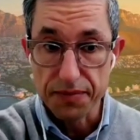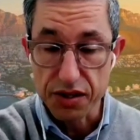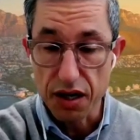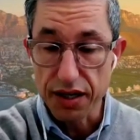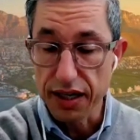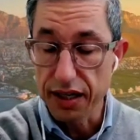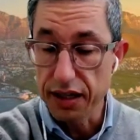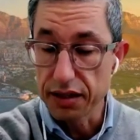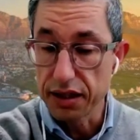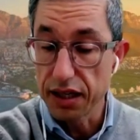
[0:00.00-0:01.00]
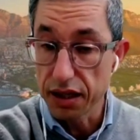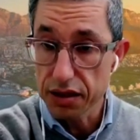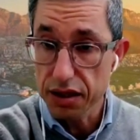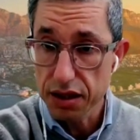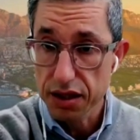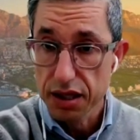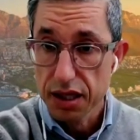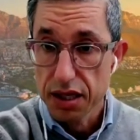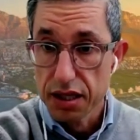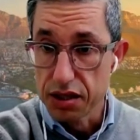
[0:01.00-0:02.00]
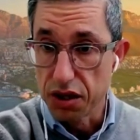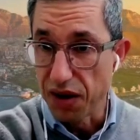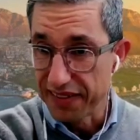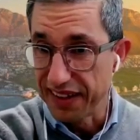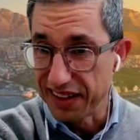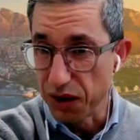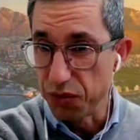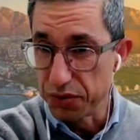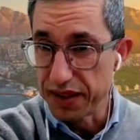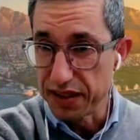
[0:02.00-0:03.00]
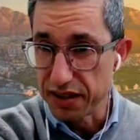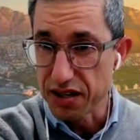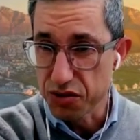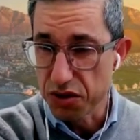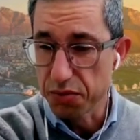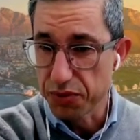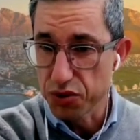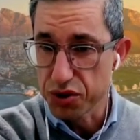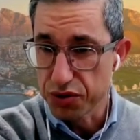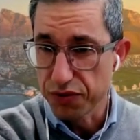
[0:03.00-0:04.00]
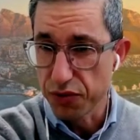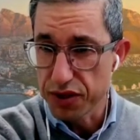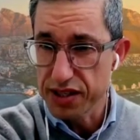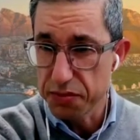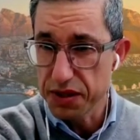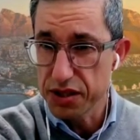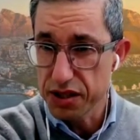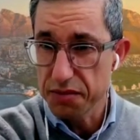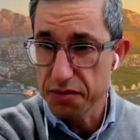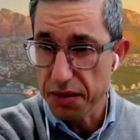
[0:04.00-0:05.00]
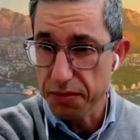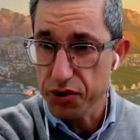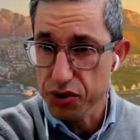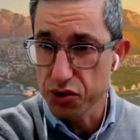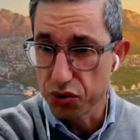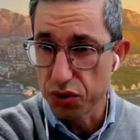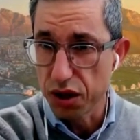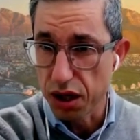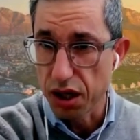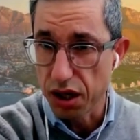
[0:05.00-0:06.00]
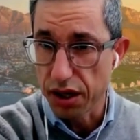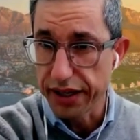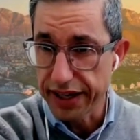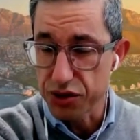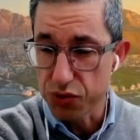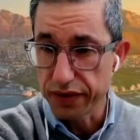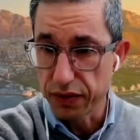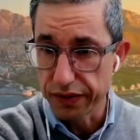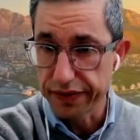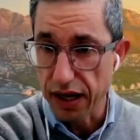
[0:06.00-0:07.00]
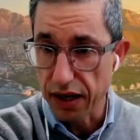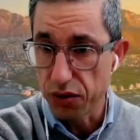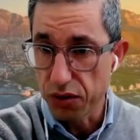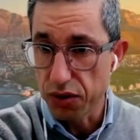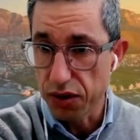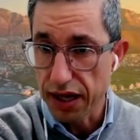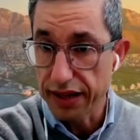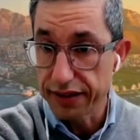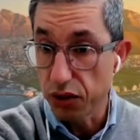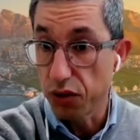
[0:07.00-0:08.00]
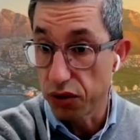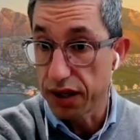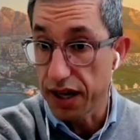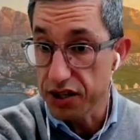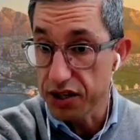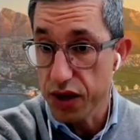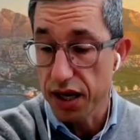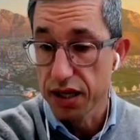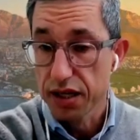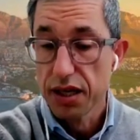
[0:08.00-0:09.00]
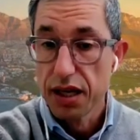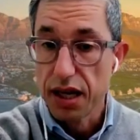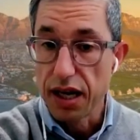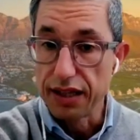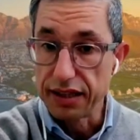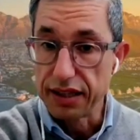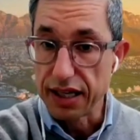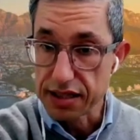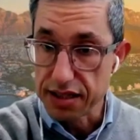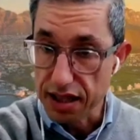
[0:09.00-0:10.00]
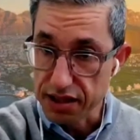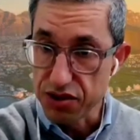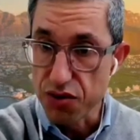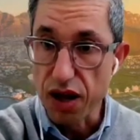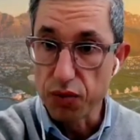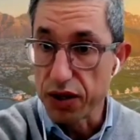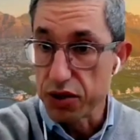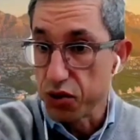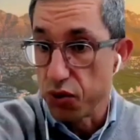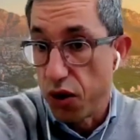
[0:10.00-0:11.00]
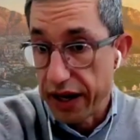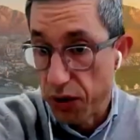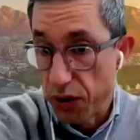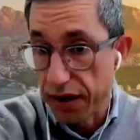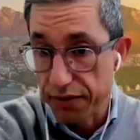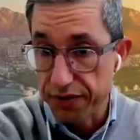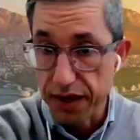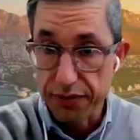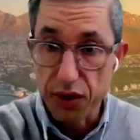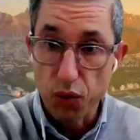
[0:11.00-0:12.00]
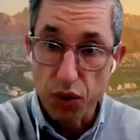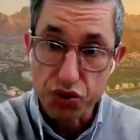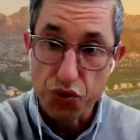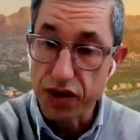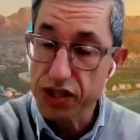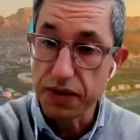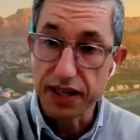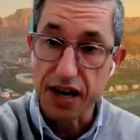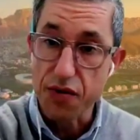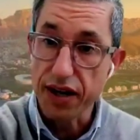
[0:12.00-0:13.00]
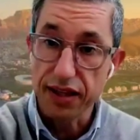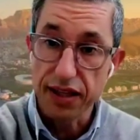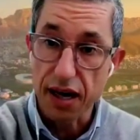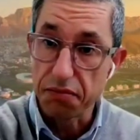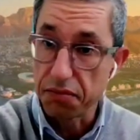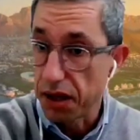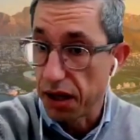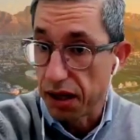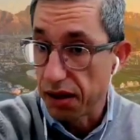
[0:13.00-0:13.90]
studying in London. So I think that would be the natural approach for ECPG members to engage with Gonzalo and or Andrea. And that's the right way to go. Anyway, if they want to reach me directly, I'm